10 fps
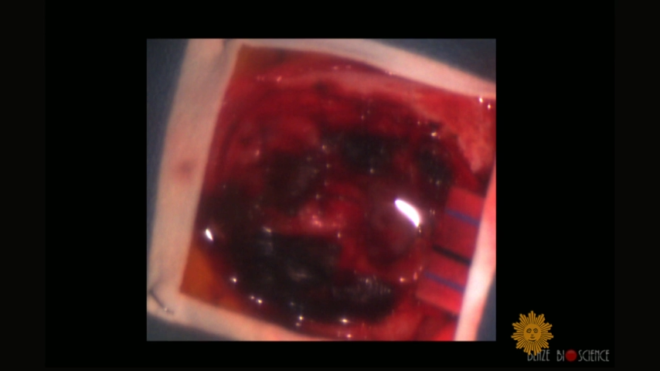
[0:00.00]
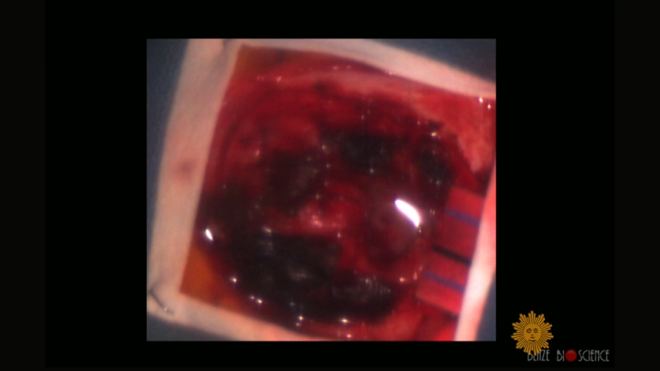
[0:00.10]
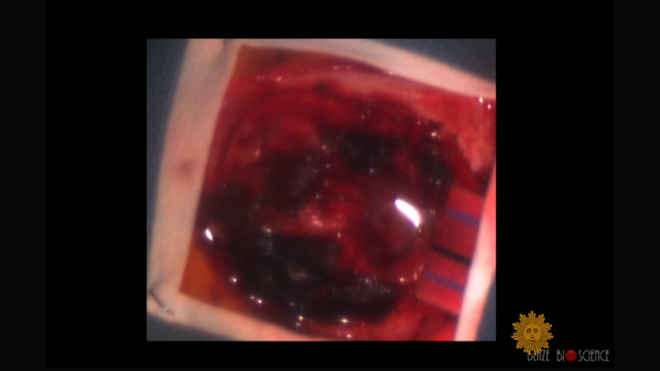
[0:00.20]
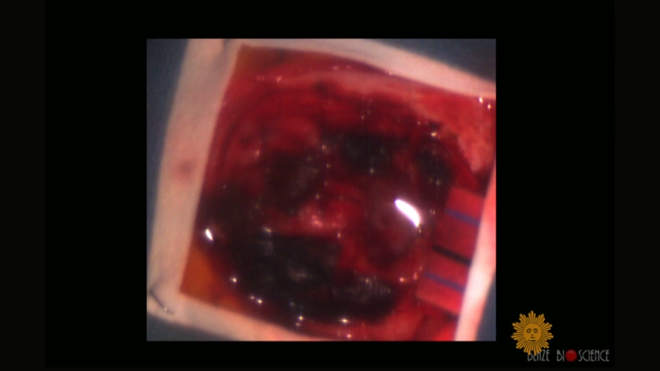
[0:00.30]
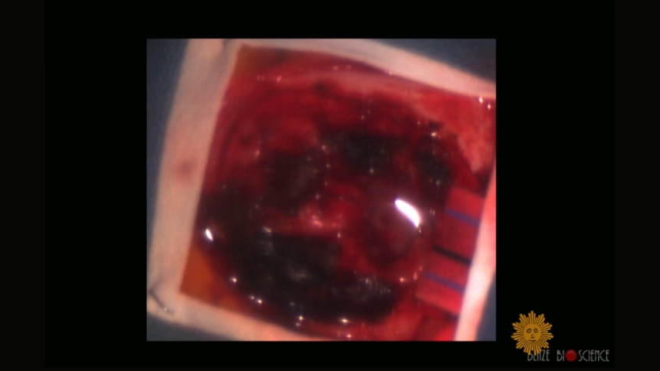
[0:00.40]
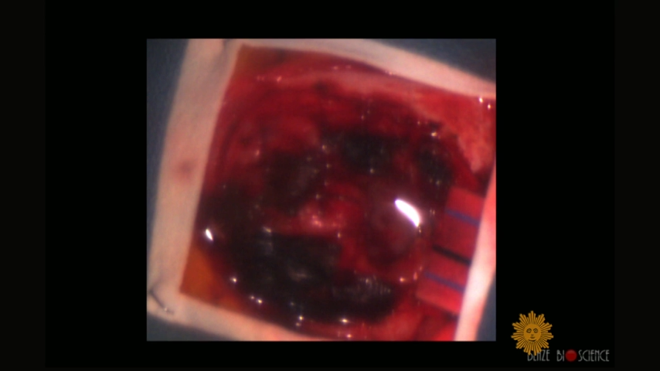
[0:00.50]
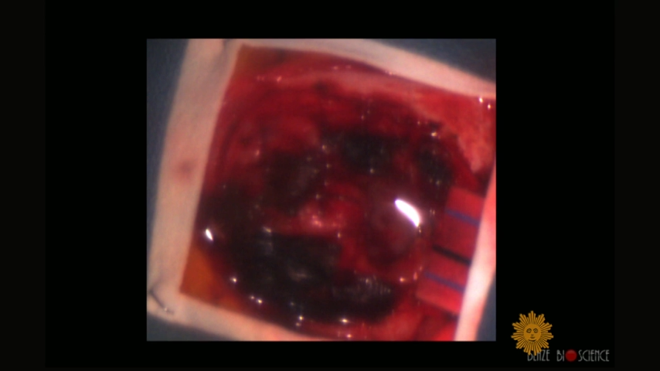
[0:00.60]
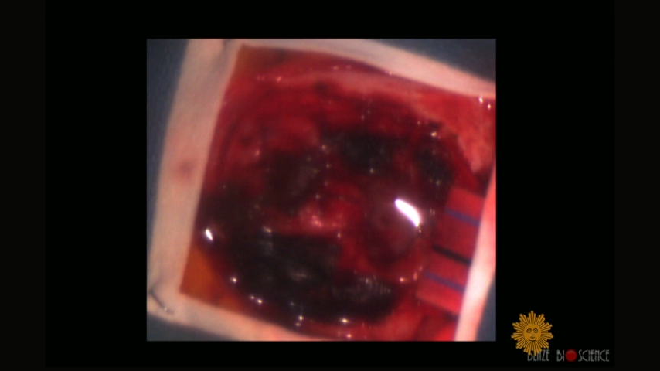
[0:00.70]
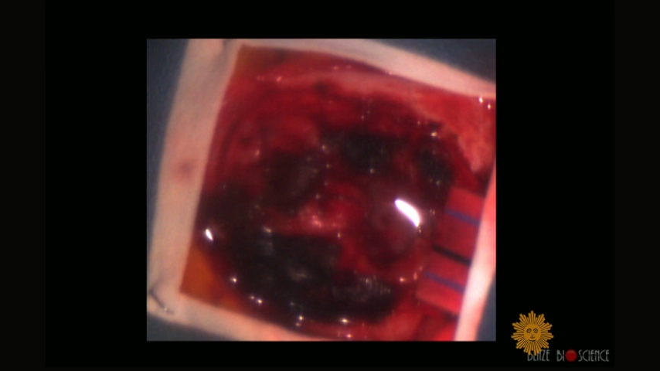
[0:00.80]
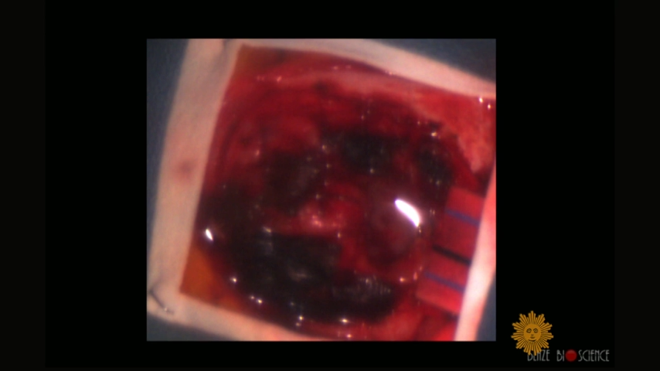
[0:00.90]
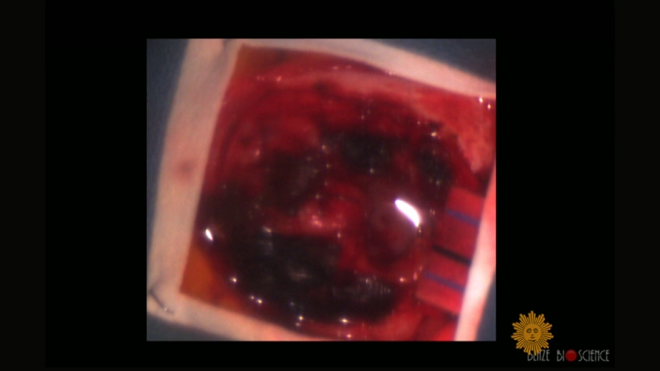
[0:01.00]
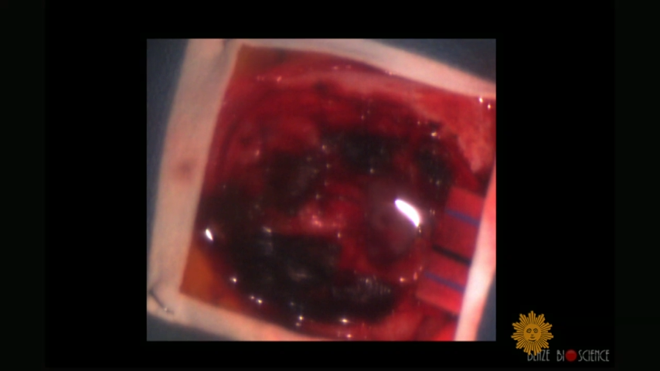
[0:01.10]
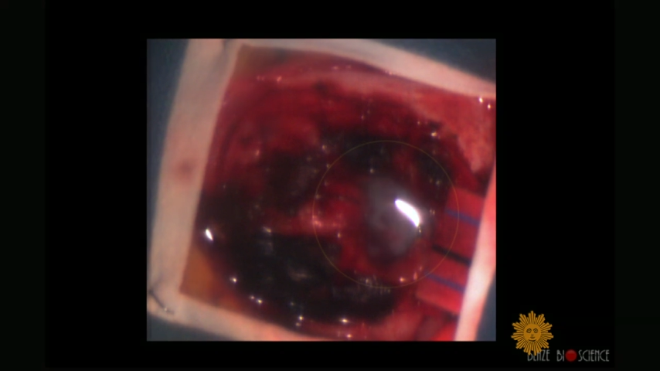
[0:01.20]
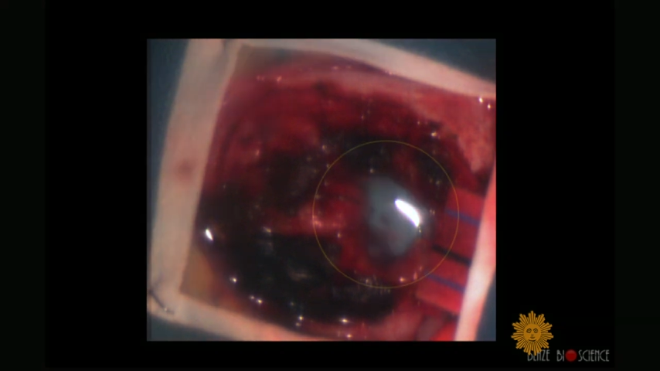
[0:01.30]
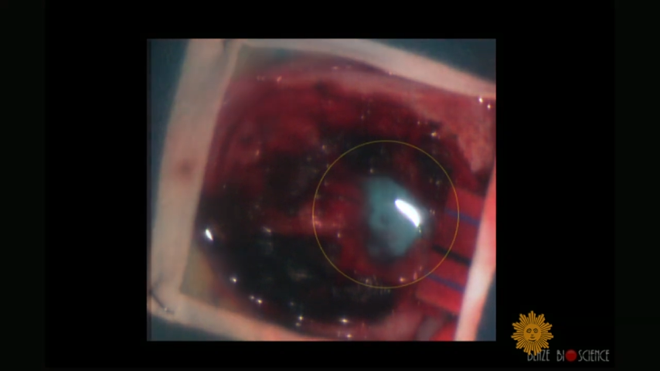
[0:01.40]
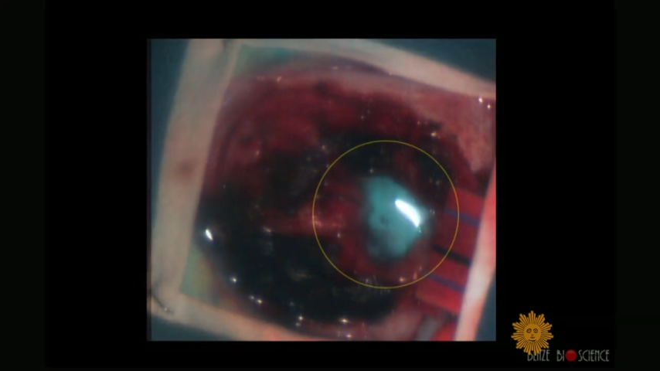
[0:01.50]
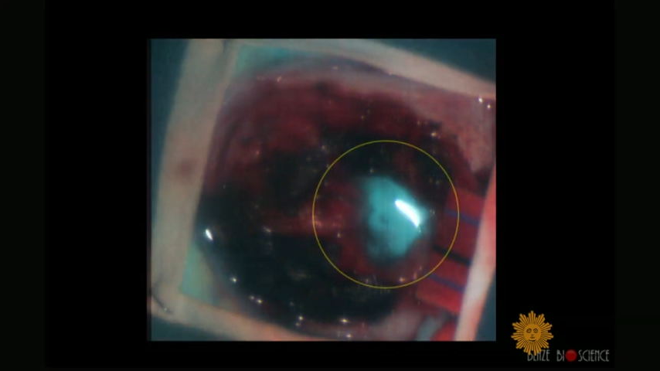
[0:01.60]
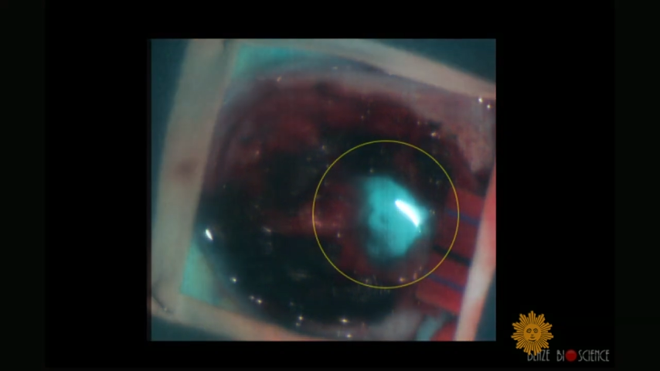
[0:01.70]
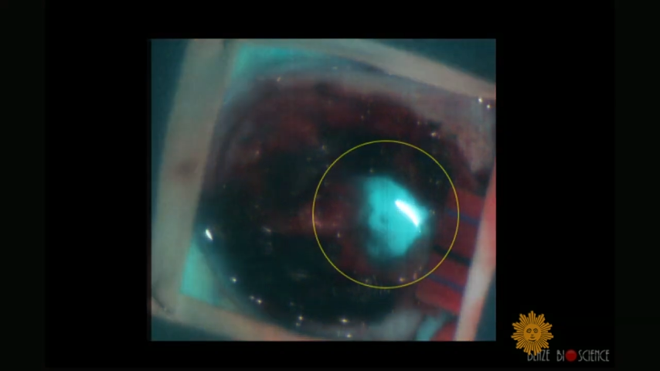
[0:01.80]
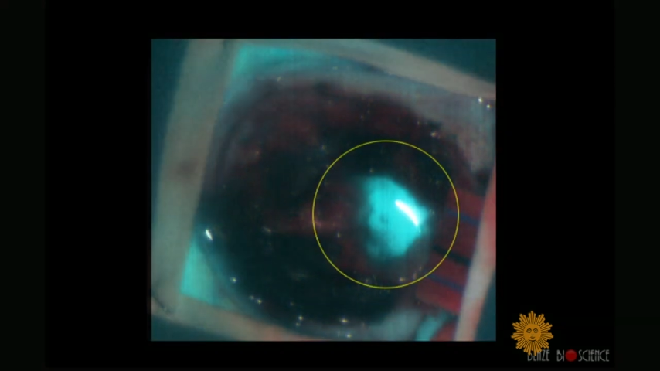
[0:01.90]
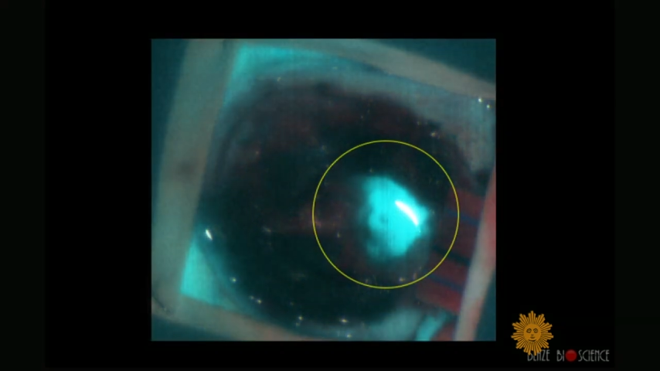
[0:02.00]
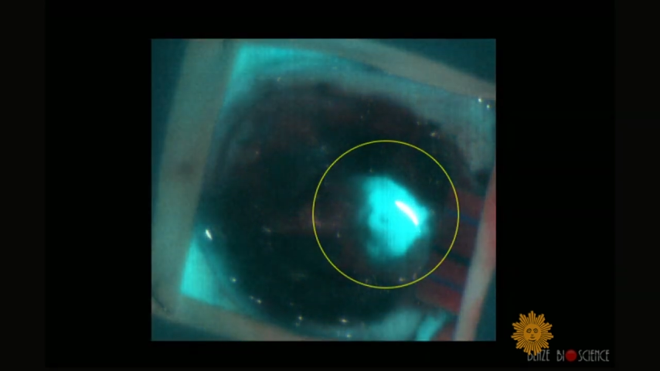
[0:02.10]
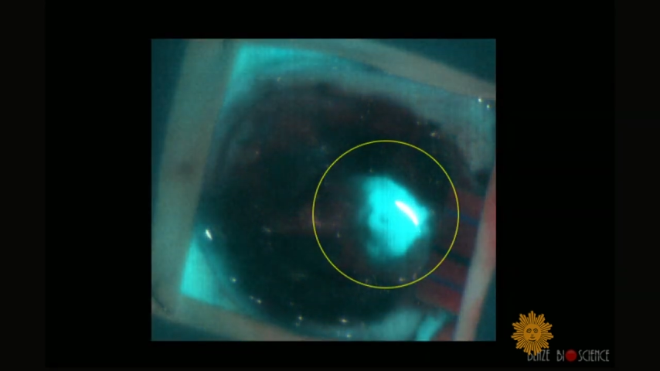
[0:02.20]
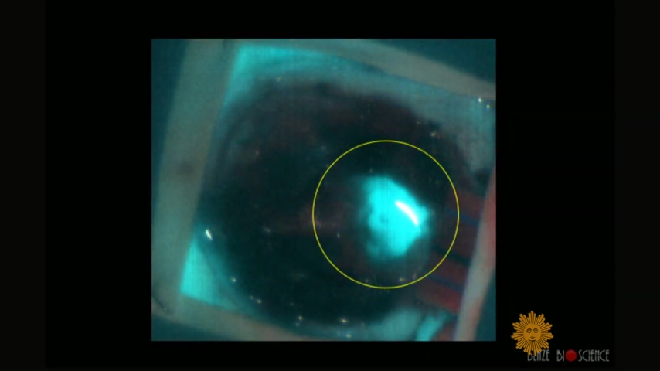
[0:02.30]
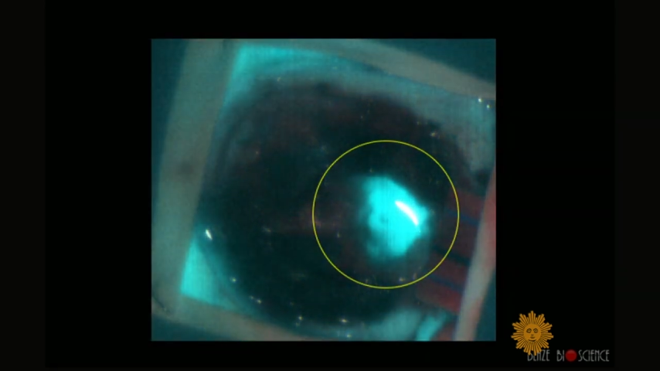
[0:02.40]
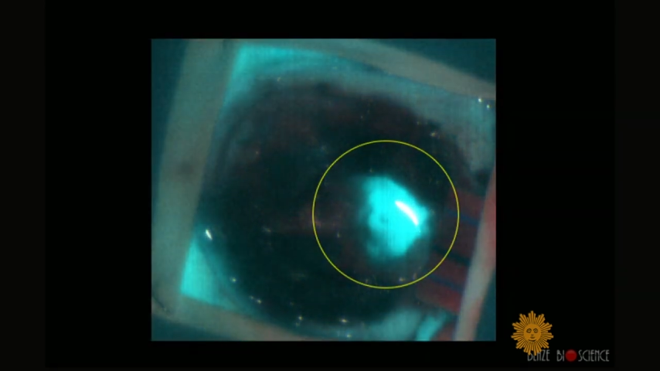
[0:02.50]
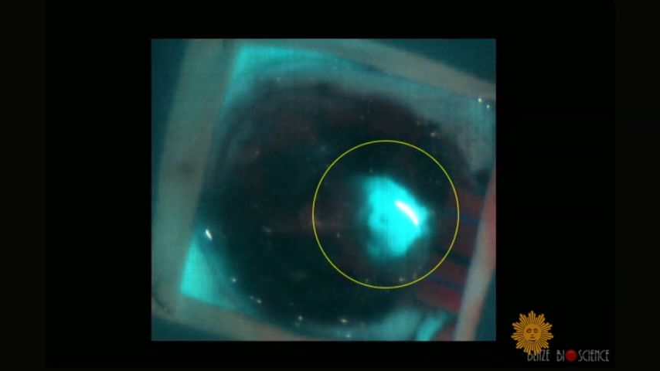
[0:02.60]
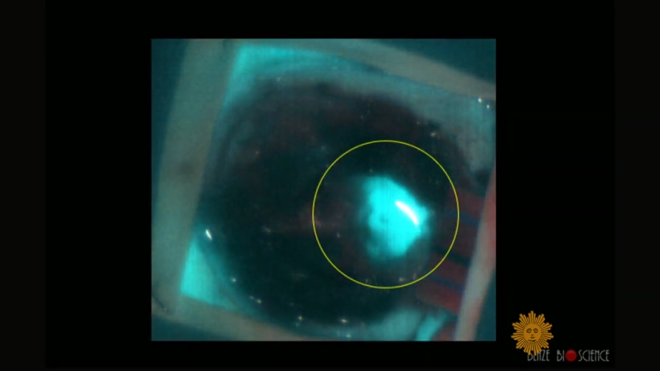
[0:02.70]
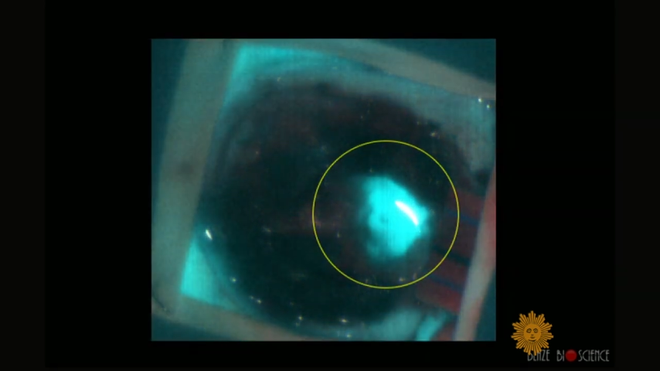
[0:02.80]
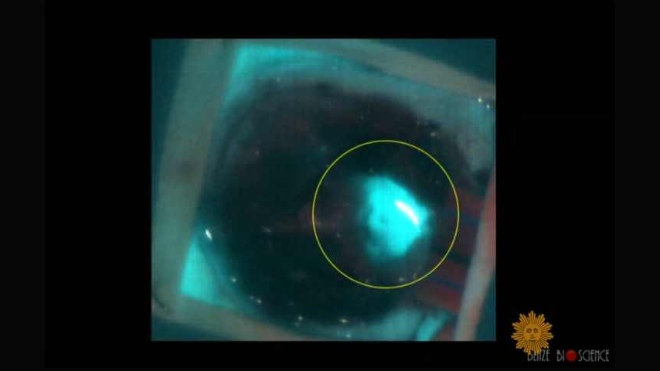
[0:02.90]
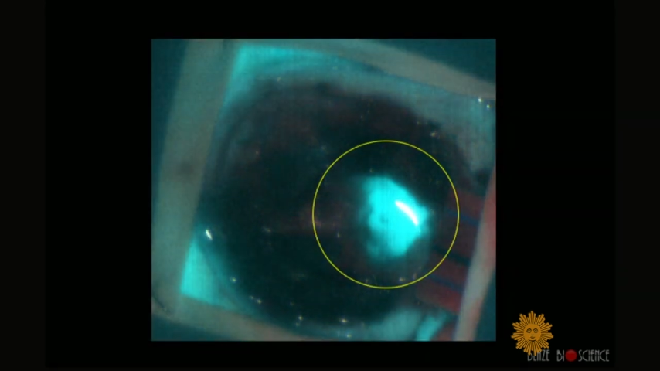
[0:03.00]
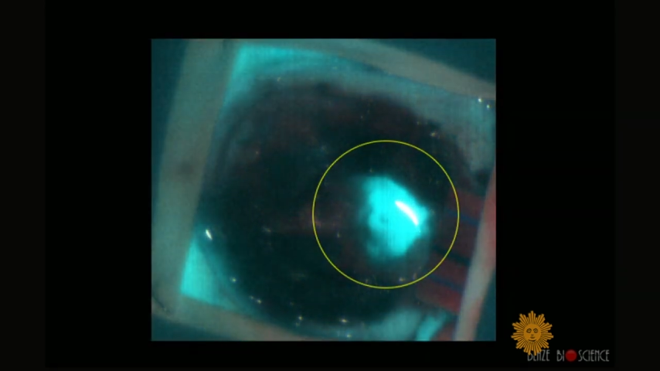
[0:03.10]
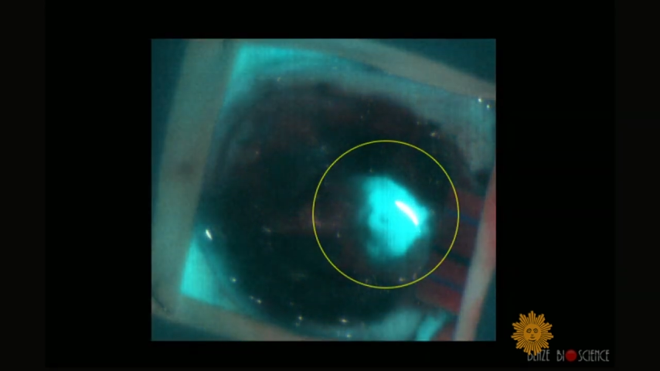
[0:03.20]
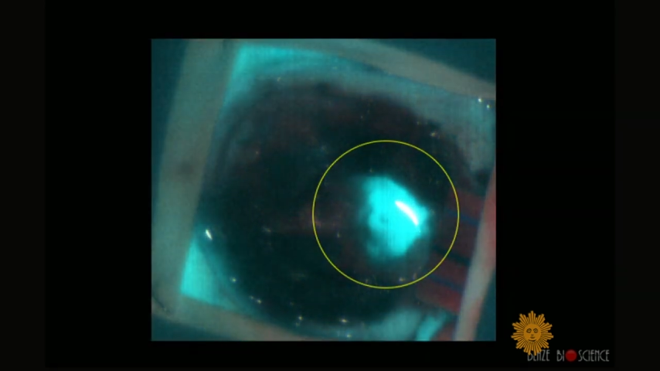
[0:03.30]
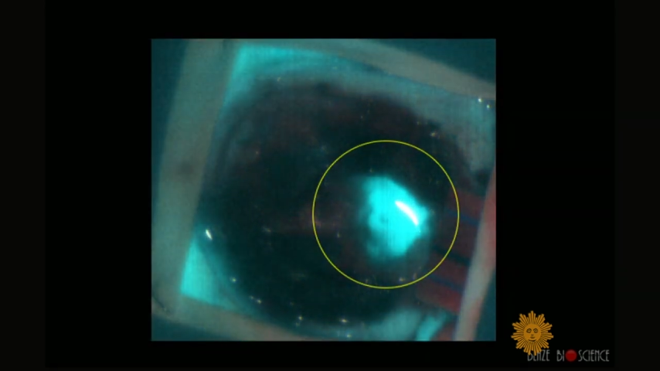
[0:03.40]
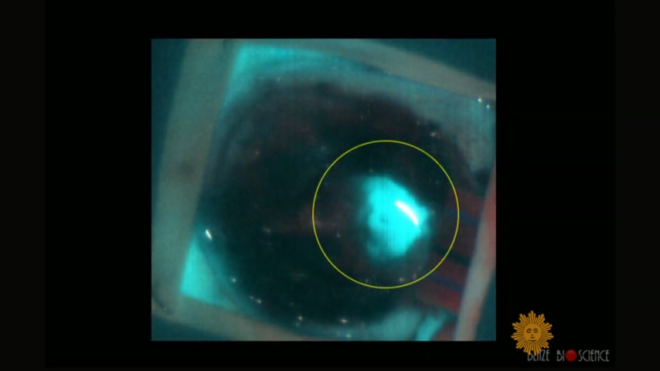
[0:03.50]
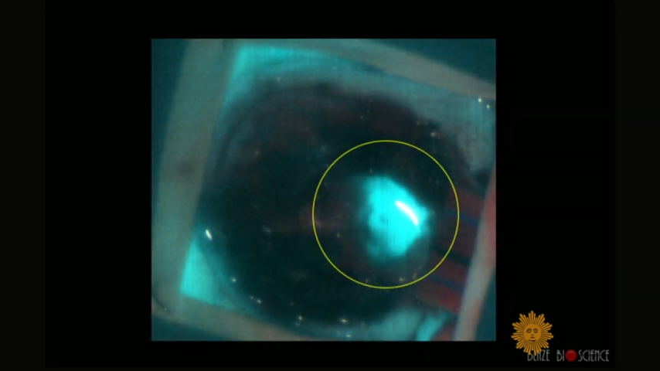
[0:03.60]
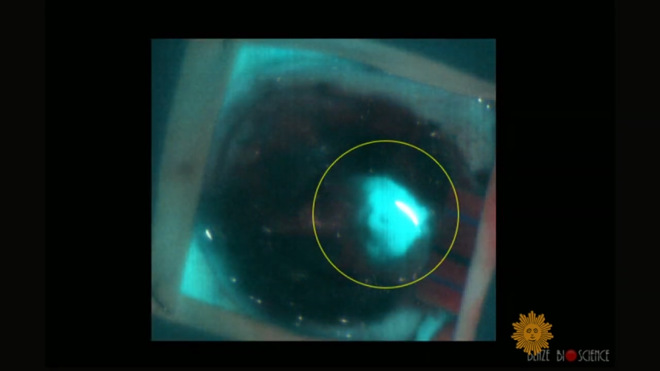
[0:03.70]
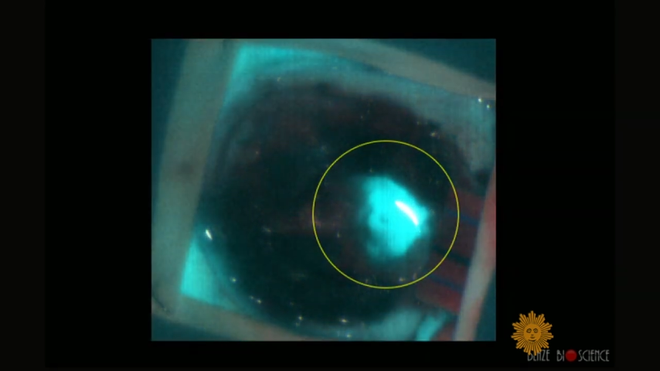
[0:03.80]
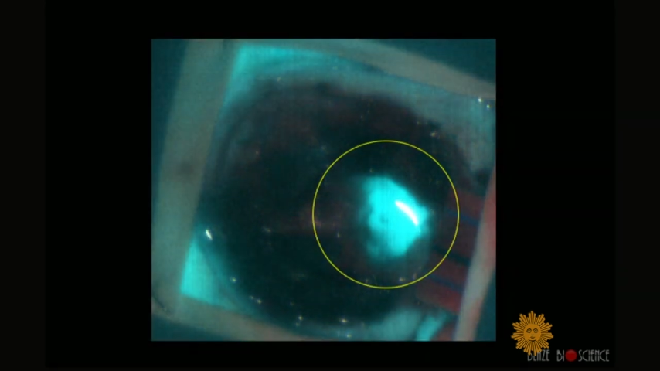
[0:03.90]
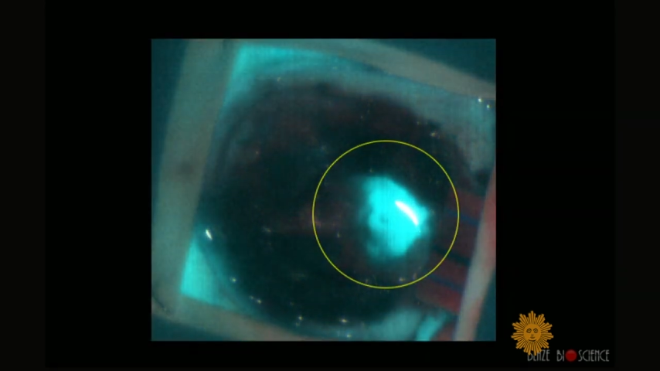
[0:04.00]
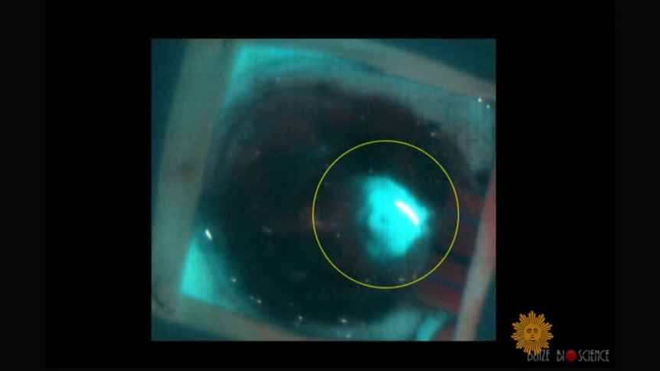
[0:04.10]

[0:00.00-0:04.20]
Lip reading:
(no speaker visible)